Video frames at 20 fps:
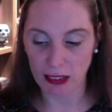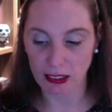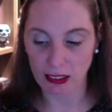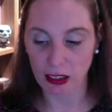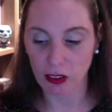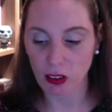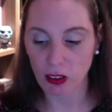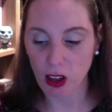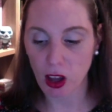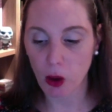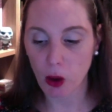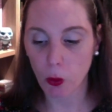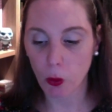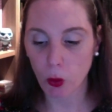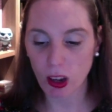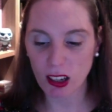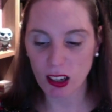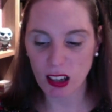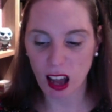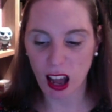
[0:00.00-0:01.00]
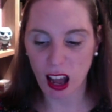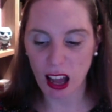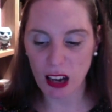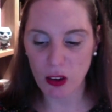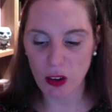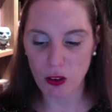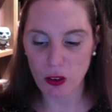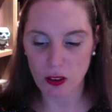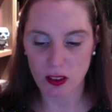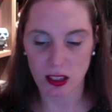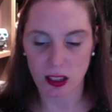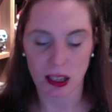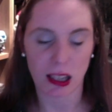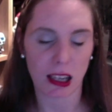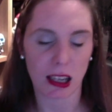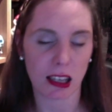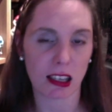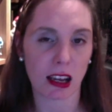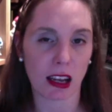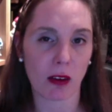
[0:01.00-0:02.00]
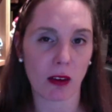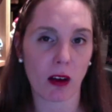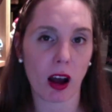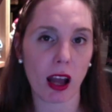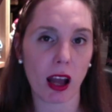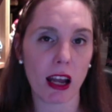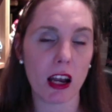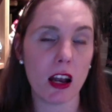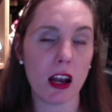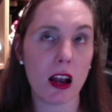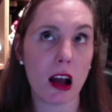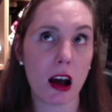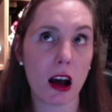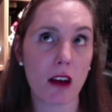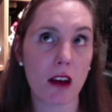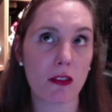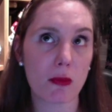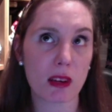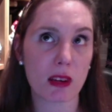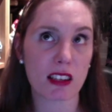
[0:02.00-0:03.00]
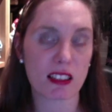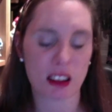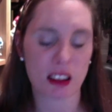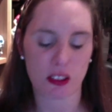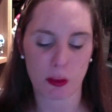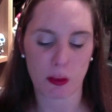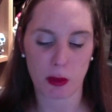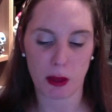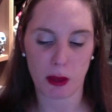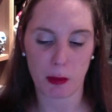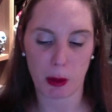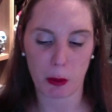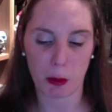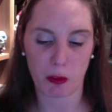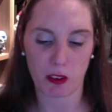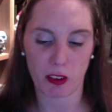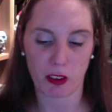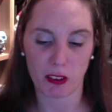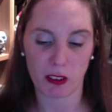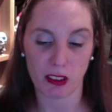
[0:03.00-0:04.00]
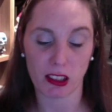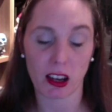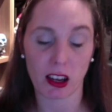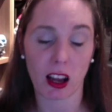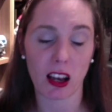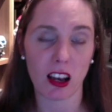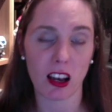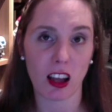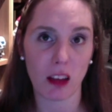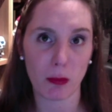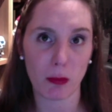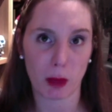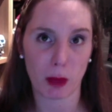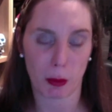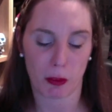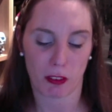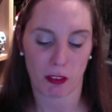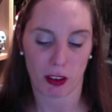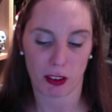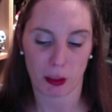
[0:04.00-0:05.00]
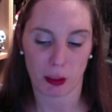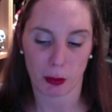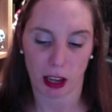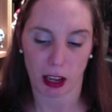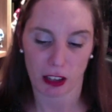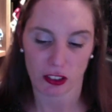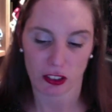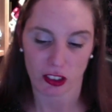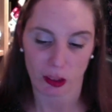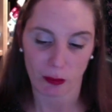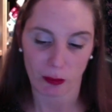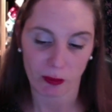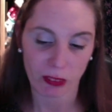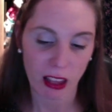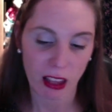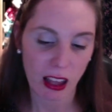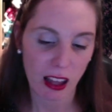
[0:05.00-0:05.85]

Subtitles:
Now, when I looked at it, now I love myself a bit of pepperoni. I love pepperoni passion.